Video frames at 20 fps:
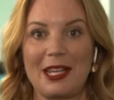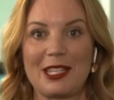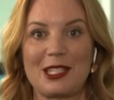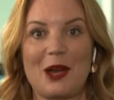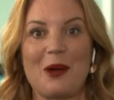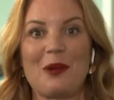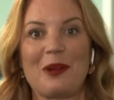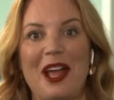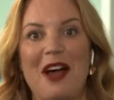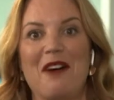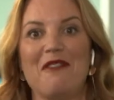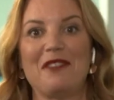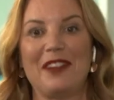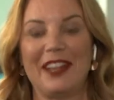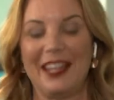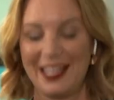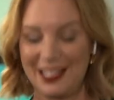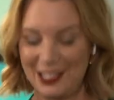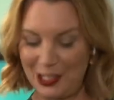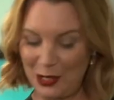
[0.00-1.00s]
told
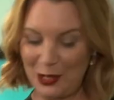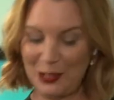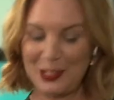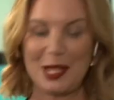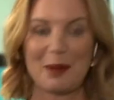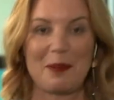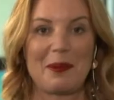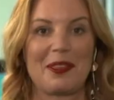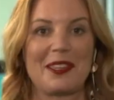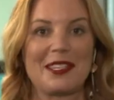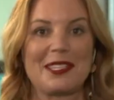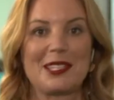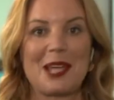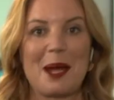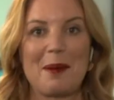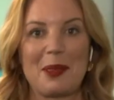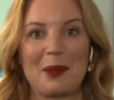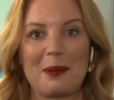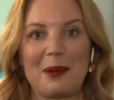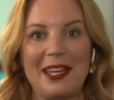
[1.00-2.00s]
Alfie he turns up at this
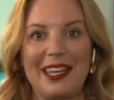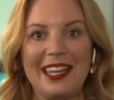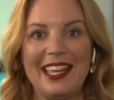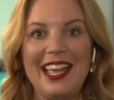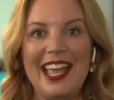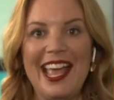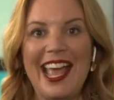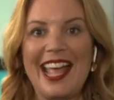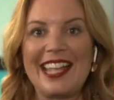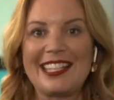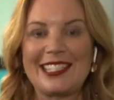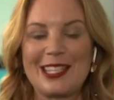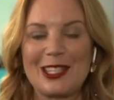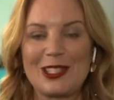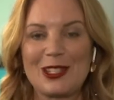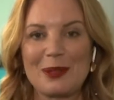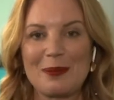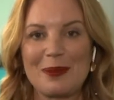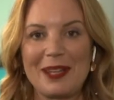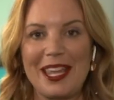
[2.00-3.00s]
time of the week and sits
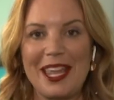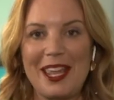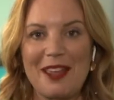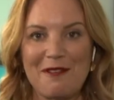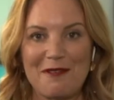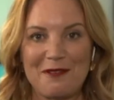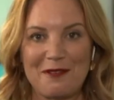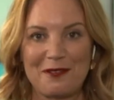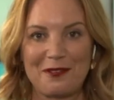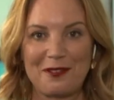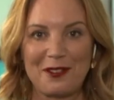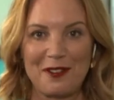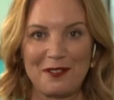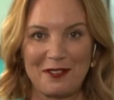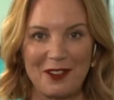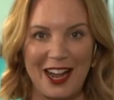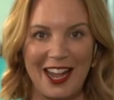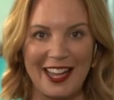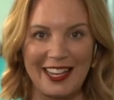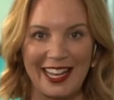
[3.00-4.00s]
on me every
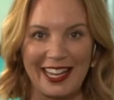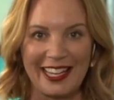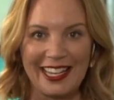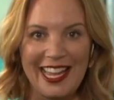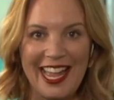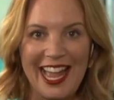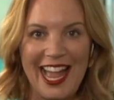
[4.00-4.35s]
Friday.